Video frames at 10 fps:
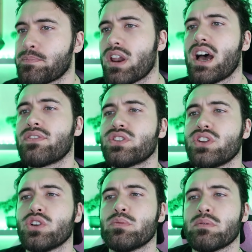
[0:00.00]
One
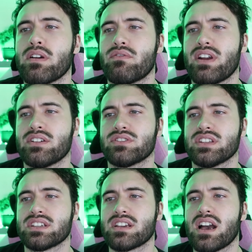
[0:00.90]
afternoon, we went round to
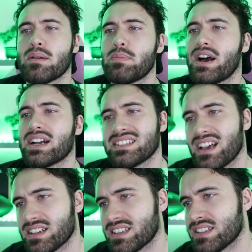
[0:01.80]
this car park,
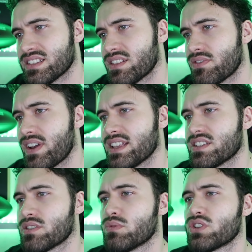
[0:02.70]
ducked under the
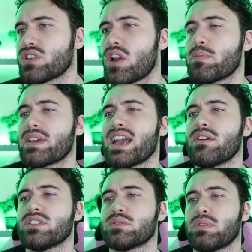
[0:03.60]
fence and were scoping
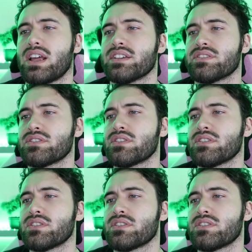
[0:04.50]
out this place.